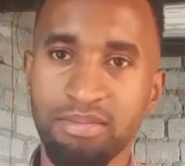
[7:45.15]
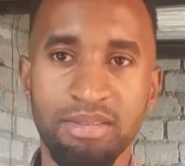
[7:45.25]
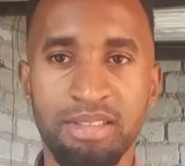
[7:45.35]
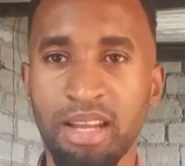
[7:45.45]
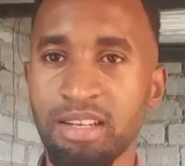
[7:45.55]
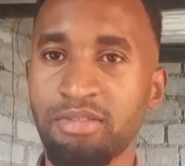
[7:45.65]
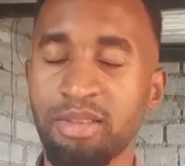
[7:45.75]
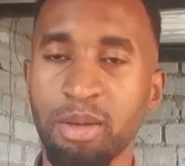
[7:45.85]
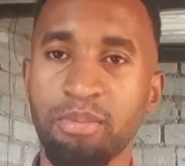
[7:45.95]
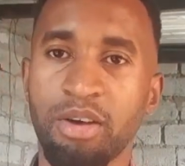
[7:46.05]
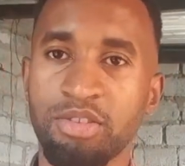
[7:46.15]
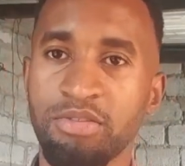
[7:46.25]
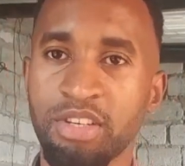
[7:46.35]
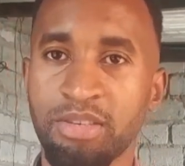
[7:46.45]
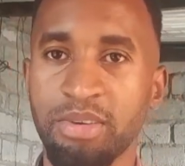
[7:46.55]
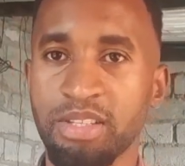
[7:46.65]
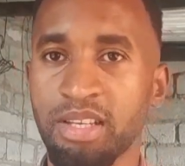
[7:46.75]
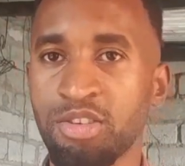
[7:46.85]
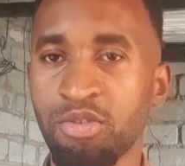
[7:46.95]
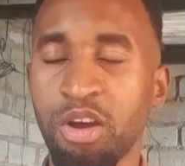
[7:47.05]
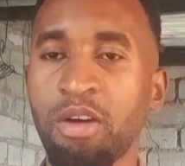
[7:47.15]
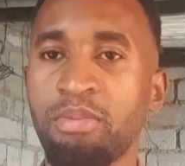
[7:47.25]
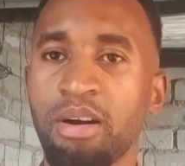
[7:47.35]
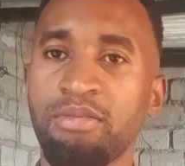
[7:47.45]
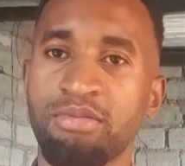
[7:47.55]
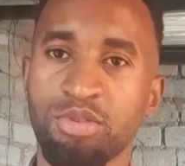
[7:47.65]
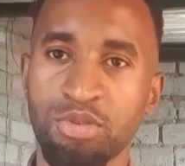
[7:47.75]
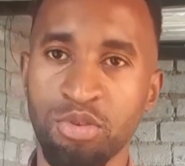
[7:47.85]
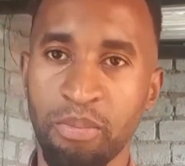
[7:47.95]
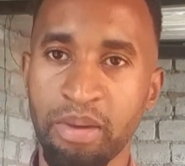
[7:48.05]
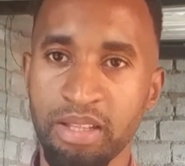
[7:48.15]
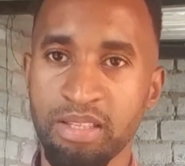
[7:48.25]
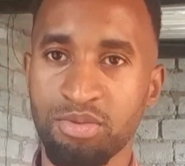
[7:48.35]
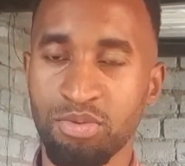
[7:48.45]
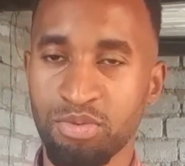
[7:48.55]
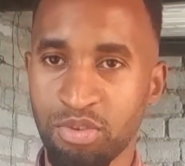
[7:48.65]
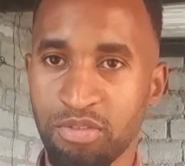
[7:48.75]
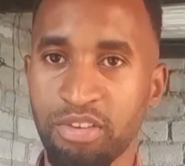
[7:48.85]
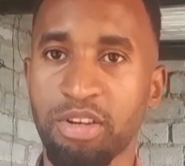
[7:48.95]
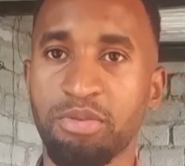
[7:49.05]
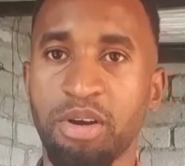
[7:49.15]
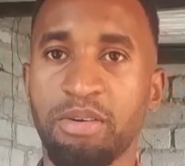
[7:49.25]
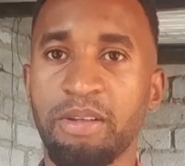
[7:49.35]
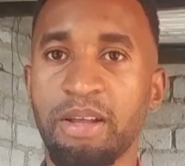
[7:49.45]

start giving them multivitamins. It will help out your beds to grow very well.